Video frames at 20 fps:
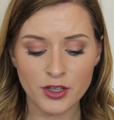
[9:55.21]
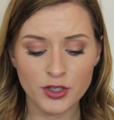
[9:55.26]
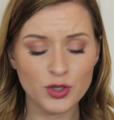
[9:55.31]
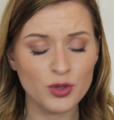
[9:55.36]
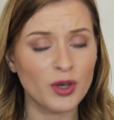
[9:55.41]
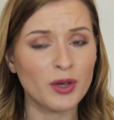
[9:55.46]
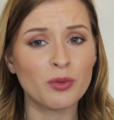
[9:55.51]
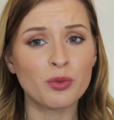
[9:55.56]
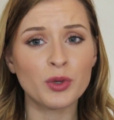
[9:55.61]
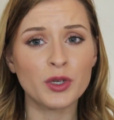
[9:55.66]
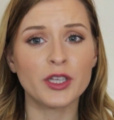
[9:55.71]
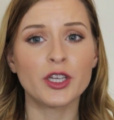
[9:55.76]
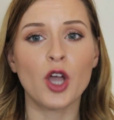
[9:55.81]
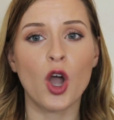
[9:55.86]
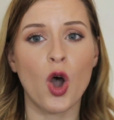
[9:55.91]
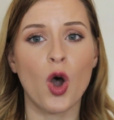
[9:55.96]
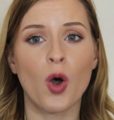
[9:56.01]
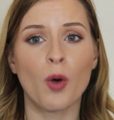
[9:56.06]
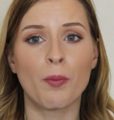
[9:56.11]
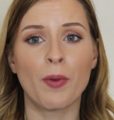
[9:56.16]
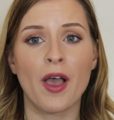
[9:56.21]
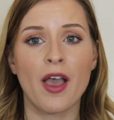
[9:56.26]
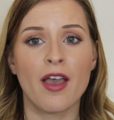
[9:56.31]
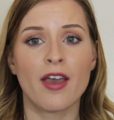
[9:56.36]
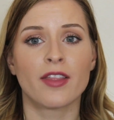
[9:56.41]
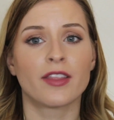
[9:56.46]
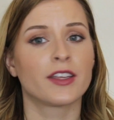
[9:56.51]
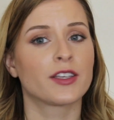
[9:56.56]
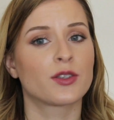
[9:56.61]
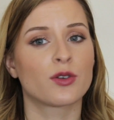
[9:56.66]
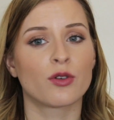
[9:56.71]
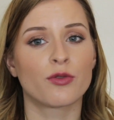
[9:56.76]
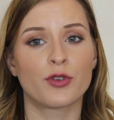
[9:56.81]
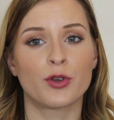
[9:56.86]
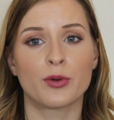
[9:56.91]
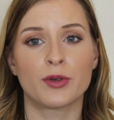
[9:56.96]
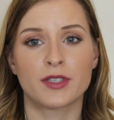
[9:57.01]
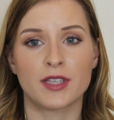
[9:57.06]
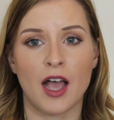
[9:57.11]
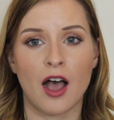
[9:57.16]
So I really hope this
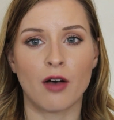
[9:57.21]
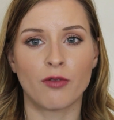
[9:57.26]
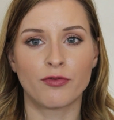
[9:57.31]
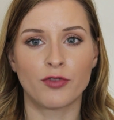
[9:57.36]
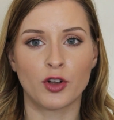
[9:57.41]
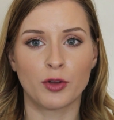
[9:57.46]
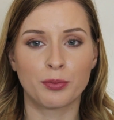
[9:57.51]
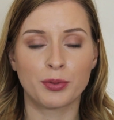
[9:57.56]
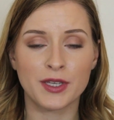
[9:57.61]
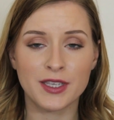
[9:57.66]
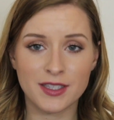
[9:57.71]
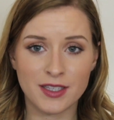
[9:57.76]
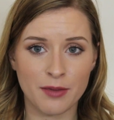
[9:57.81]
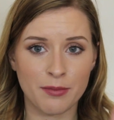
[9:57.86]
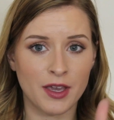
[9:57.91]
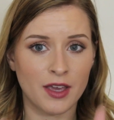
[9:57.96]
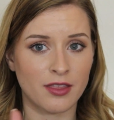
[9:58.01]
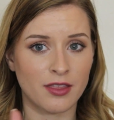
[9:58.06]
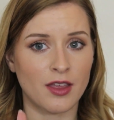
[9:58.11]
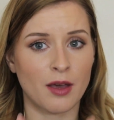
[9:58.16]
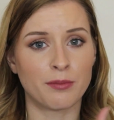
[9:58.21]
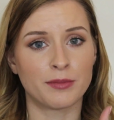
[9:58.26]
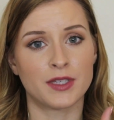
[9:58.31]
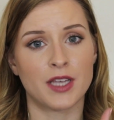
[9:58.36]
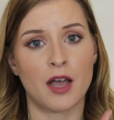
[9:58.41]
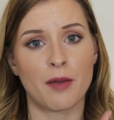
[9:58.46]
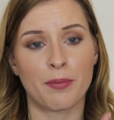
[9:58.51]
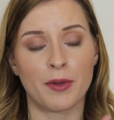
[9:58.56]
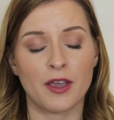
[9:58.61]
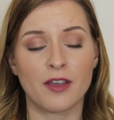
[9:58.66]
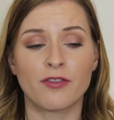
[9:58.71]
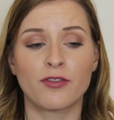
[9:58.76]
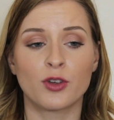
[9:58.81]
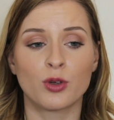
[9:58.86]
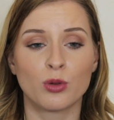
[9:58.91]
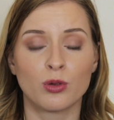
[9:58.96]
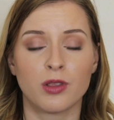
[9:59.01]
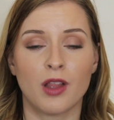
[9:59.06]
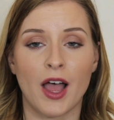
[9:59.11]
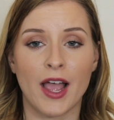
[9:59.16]
review is helpful. Please give me a thumbs up if
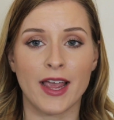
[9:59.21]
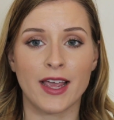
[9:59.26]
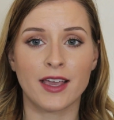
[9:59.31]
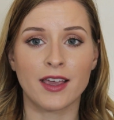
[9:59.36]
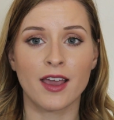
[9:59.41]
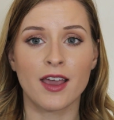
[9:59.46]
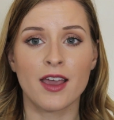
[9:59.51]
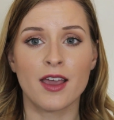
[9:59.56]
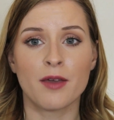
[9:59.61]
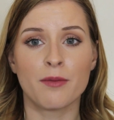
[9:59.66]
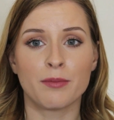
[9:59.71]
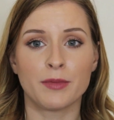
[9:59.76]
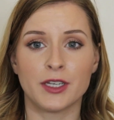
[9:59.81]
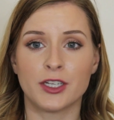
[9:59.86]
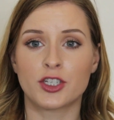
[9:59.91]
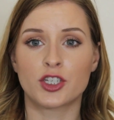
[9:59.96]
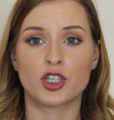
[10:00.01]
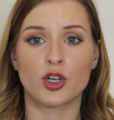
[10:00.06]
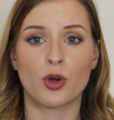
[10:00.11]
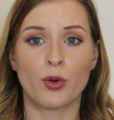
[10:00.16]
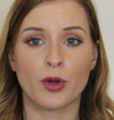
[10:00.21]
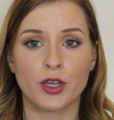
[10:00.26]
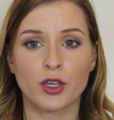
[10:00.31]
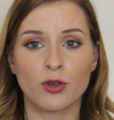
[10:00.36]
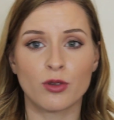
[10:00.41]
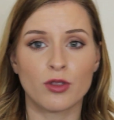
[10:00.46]
you like me showing